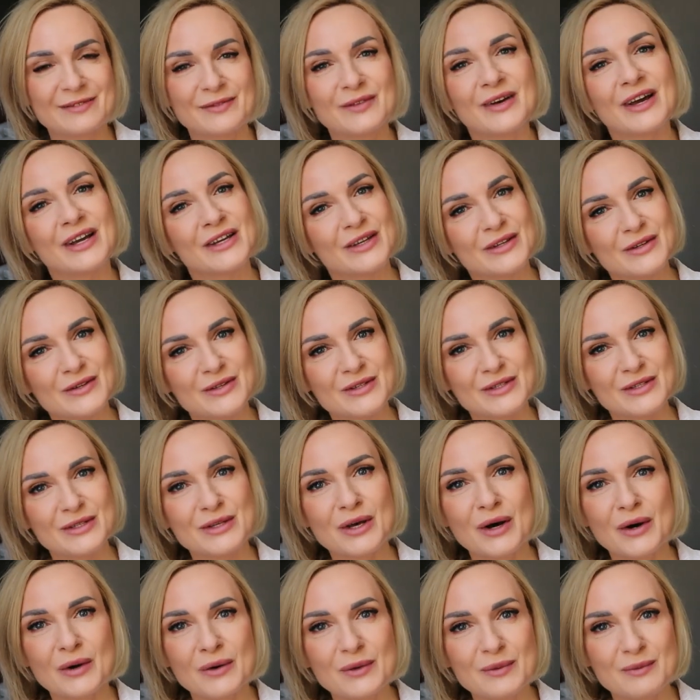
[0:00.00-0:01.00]
Thank you
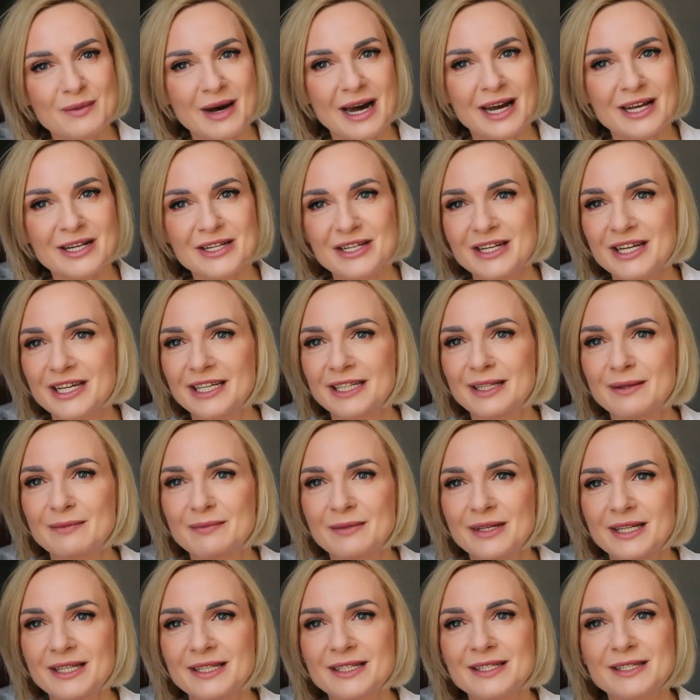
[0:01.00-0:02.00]
so much. It
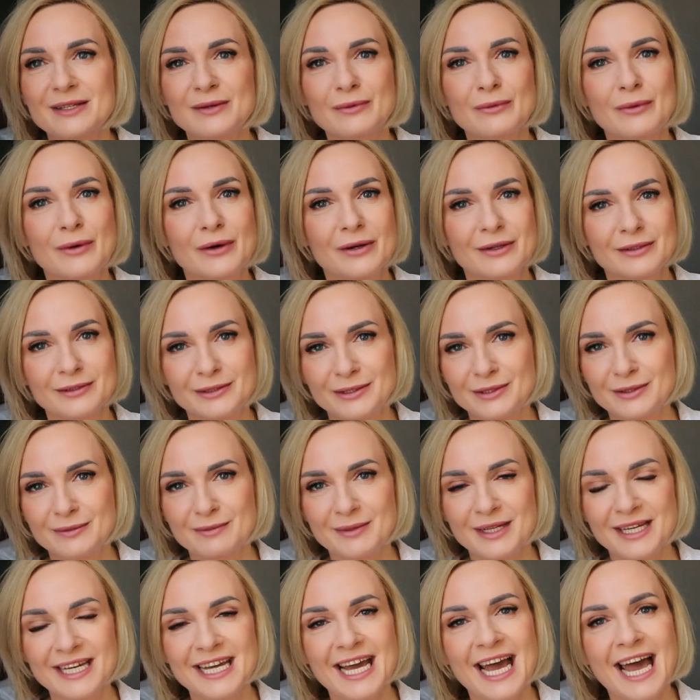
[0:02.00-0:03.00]
means a world to
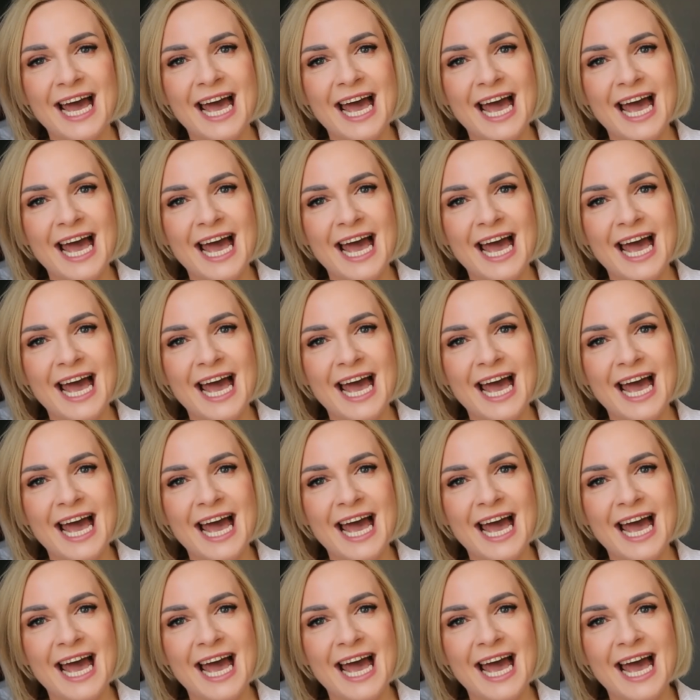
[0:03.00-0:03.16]
me